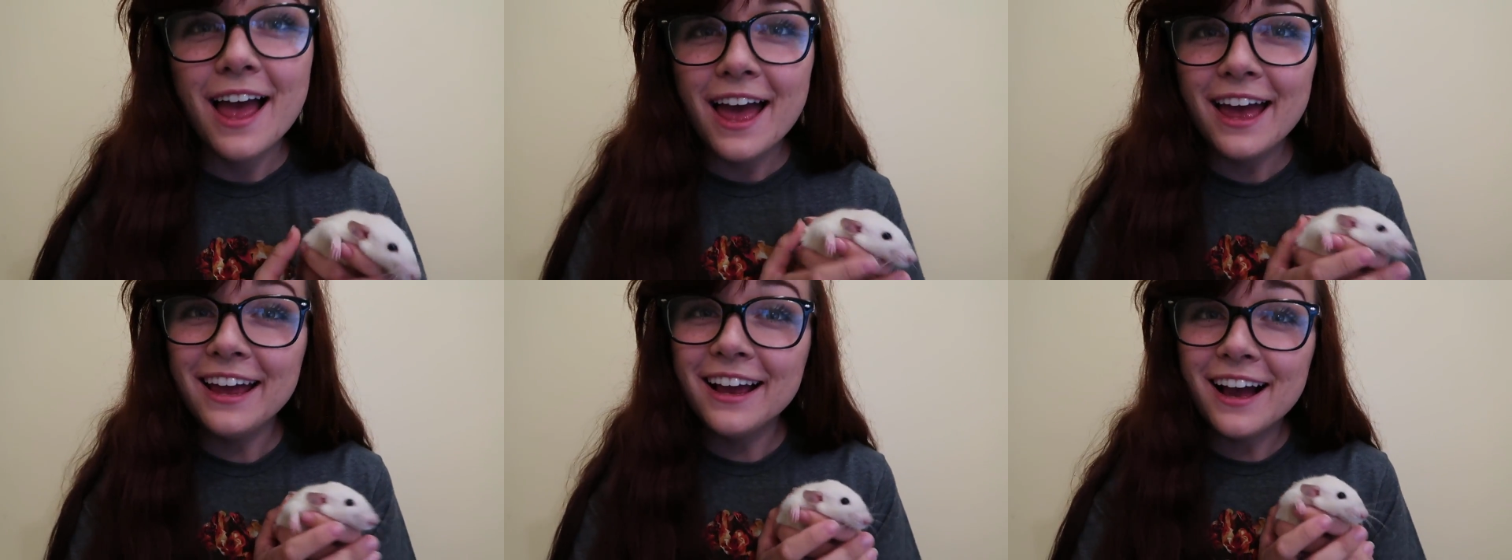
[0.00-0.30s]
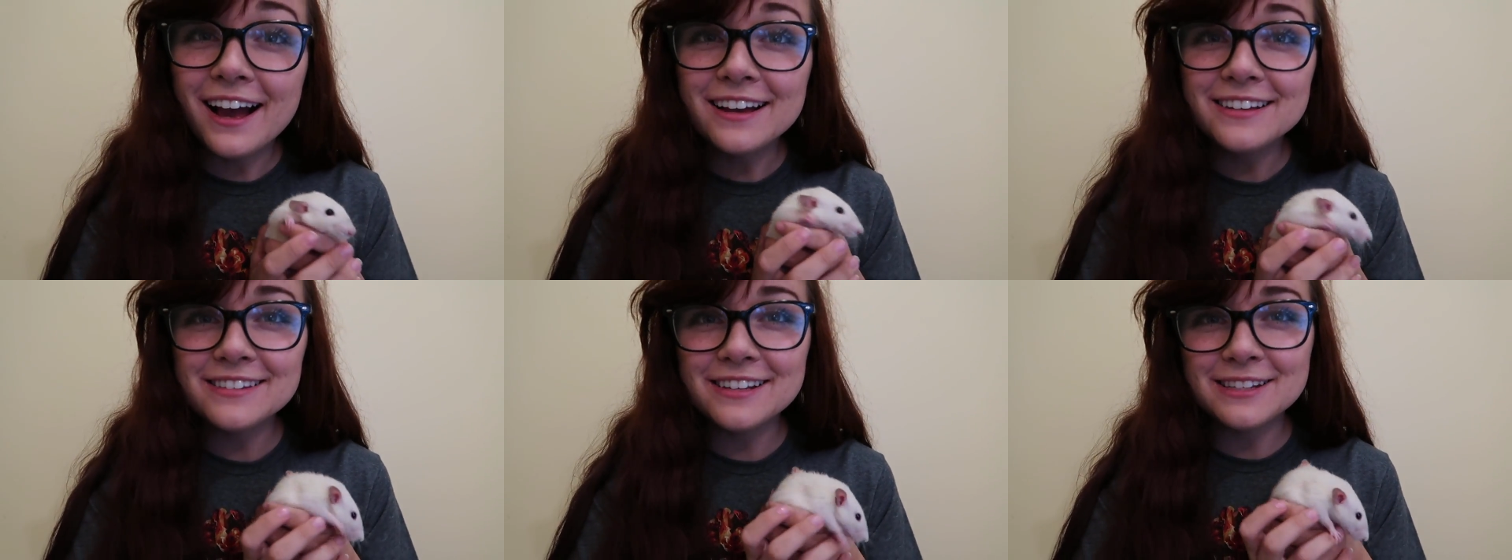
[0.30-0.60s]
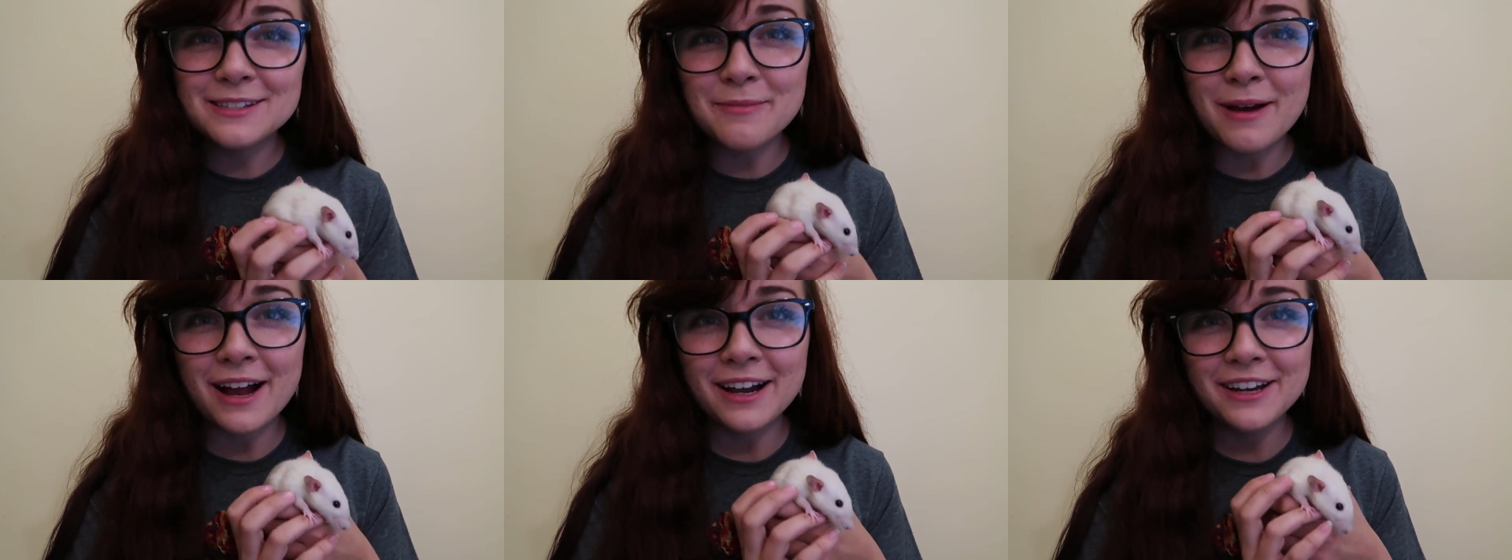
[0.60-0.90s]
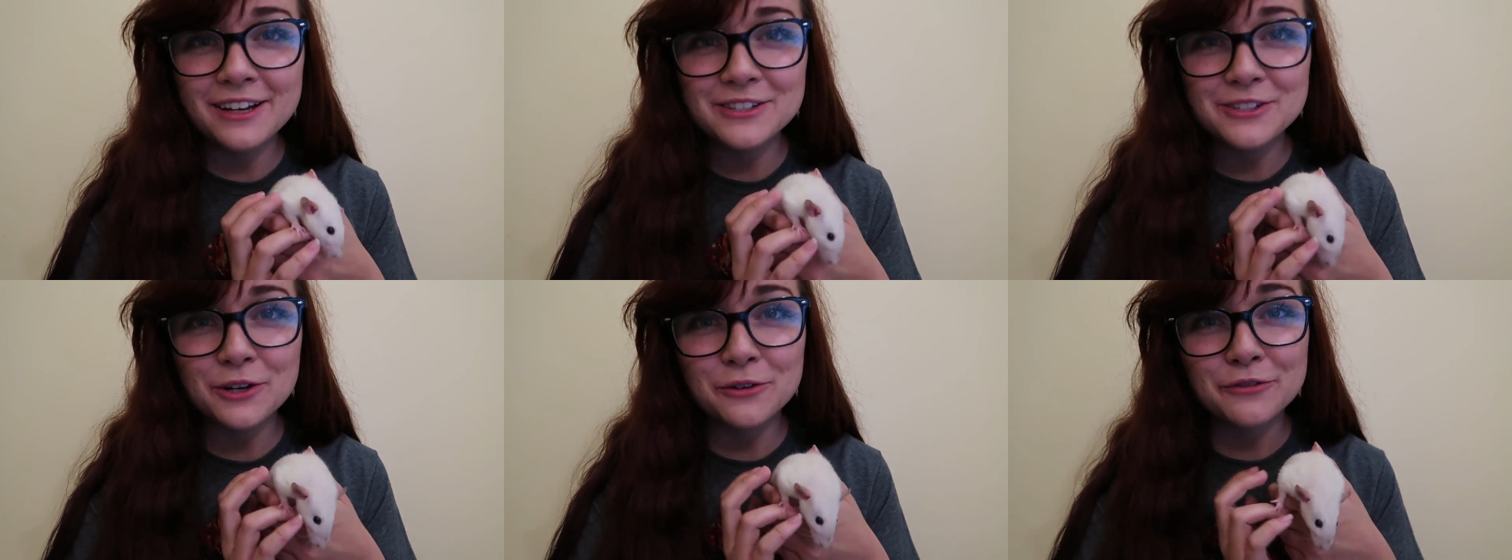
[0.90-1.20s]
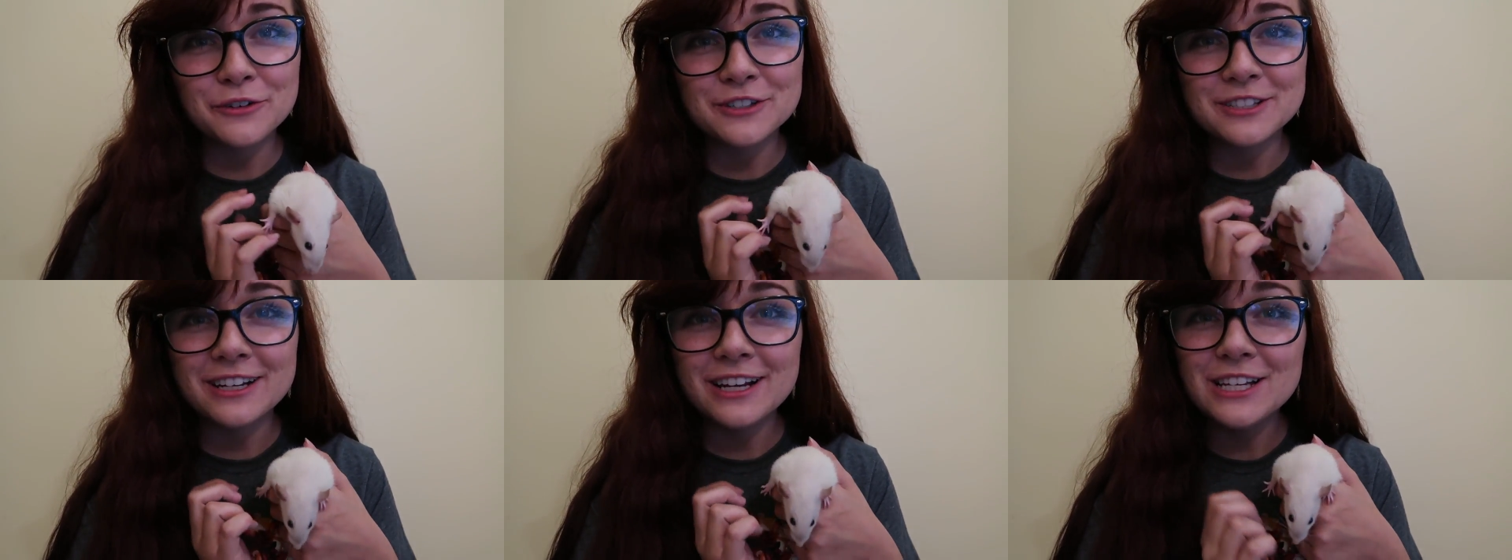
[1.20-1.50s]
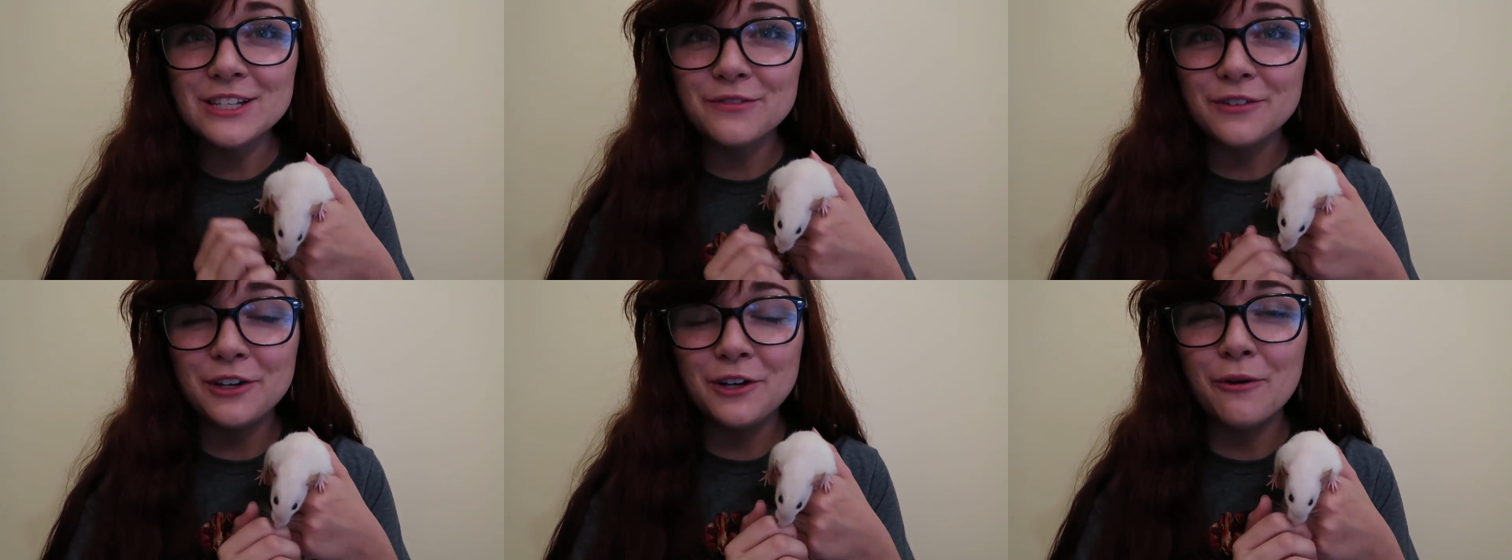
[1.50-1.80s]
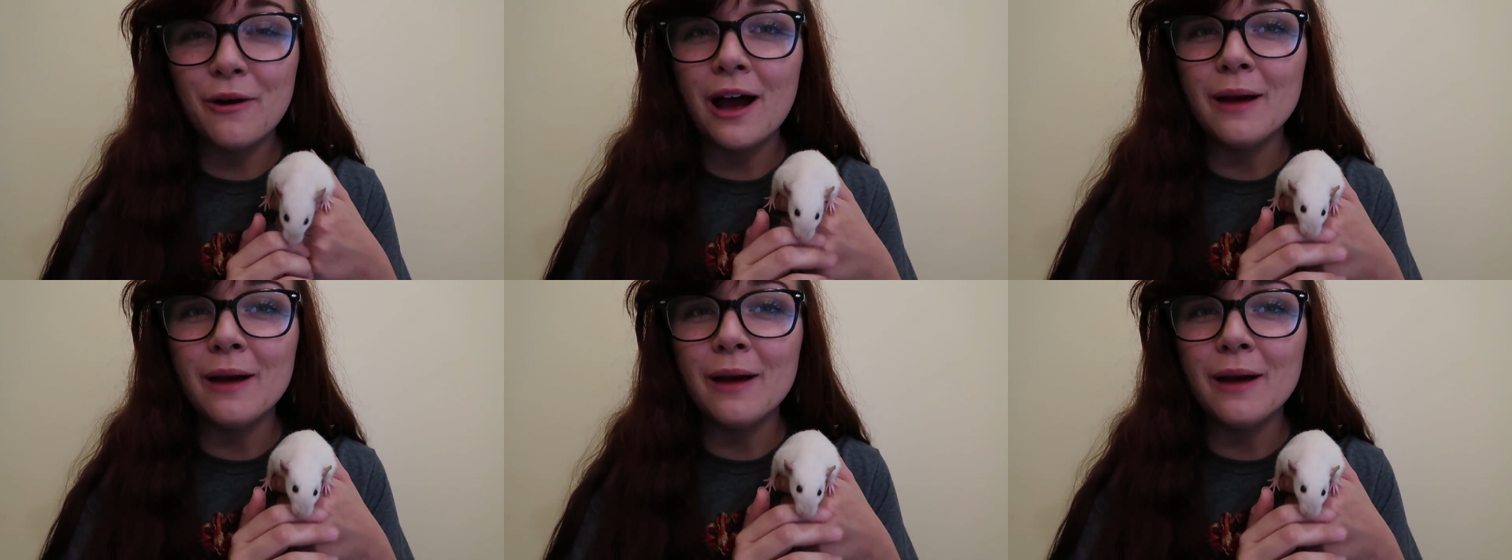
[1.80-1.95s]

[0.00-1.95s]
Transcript: Hey guys, it's Maddie. So for today's video,